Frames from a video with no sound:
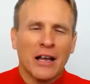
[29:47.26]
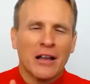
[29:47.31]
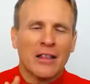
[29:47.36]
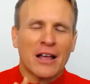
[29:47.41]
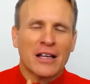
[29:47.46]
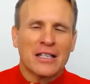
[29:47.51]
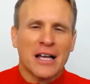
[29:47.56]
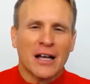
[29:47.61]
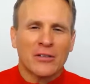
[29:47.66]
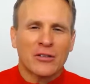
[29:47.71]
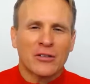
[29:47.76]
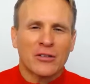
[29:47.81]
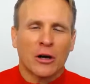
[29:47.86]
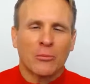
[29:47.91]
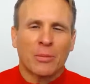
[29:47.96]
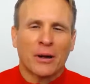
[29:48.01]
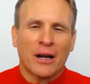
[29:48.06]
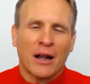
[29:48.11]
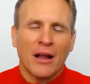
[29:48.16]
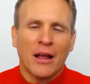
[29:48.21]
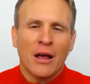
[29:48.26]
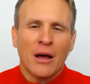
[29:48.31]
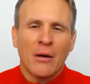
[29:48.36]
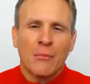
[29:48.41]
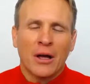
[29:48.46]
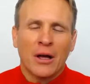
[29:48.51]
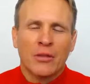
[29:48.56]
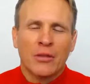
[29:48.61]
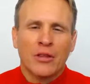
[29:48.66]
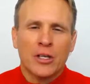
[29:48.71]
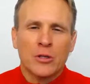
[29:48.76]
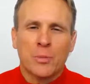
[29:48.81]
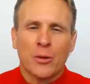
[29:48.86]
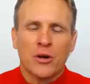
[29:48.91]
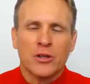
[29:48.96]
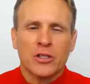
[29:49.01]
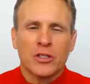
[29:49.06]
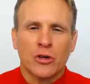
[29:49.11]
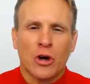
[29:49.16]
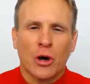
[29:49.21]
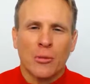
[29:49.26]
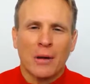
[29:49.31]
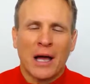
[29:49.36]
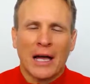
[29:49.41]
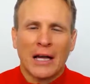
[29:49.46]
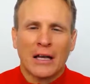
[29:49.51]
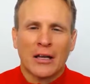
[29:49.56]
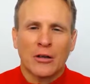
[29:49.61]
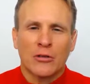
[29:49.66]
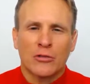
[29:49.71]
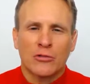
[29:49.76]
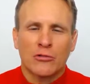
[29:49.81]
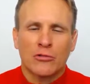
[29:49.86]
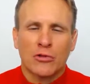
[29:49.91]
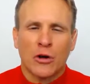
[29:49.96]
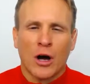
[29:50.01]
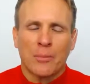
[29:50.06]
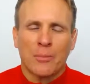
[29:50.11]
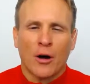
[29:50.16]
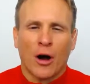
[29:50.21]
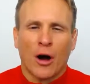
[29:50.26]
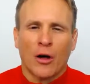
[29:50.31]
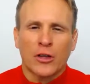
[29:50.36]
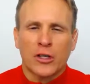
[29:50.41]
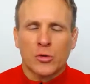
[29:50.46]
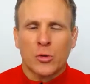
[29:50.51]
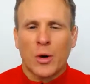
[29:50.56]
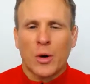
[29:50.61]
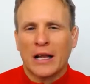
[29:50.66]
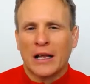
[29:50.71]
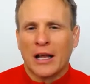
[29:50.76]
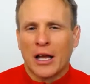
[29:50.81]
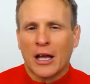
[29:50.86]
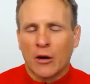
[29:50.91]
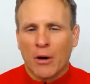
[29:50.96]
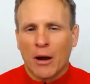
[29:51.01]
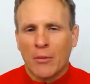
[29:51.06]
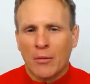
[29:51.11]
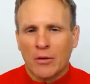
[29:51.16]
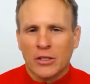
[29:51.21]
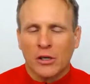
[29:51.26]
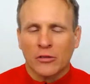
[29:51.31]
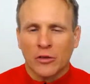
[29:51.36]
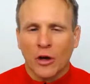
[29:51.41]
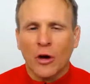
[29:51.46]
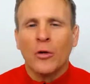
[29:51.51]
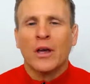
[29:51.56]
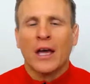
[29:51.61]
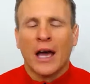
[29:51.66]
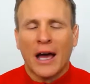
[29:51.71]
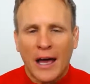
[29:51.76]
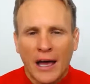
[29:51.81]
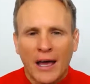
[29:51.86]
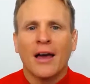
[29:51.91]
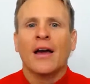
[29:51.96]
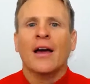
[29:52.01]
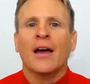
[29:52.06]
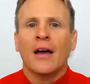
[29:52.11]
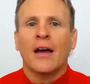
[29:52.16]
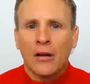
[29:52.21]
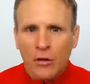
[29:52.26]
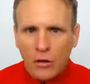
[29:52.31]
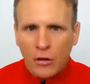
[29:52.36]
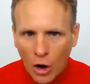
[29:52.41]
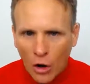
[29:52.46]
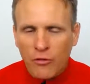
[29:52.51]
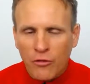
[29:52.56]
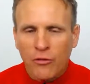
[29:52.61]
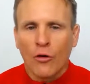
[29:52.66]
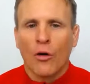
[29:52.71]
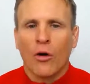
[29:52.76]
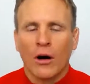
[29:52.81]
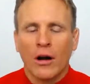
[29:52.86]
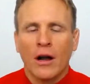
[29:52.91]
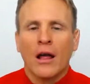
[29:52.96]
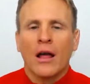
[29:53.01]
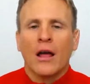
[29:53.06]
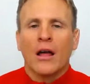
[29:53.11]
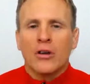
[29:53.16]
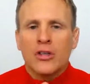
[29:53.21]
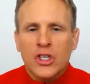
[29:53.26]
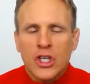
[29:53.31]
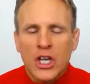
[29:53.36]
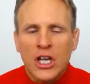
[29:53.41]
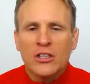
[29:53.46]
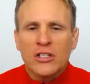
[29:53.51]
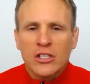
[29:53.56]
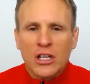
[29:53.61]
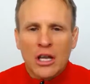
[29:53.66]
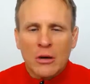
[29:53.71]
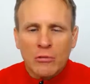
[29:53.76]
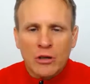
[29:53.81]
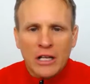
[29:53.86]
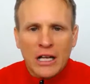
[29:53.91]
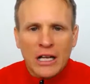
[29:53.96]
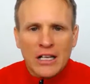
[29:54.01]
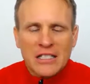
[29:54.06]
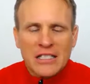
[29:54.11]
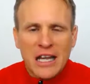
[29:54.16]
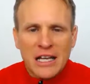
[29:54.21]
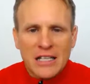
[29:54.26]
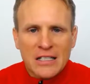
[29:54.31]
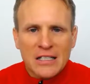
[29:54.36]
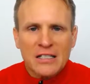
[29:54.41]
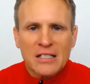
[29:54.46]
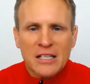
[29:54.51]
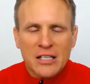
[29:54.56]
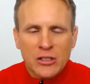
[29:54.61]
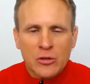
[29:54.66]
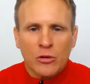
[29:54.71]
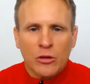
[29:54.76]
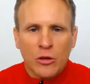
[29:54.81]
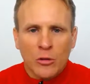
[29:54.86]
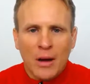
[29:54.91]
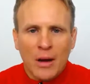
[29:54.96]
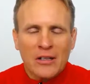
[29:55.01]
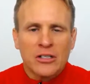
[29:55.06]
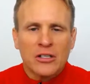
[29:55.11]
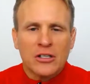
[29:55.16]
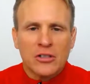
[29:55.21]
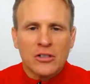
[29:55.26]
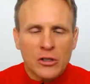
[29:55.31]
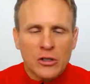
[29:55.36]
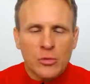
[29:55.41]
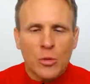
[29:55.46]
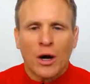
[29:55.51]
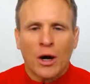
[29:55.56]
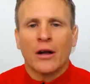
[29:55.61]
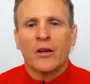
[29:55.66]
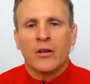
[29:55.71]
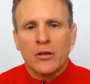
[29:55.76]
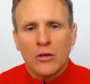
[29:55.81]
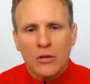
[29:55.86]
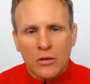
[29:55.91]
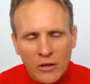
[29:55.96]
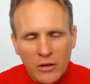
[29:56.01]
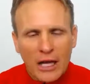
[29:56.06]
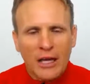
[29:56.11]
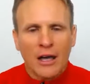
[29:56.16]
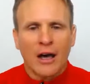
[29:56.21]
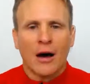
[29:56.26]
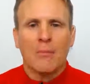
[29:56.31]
that sounds good, but this person told me I could drop all this weight and get great results. Okay, go for it. Renita stays consistent with her message. Guess what? They come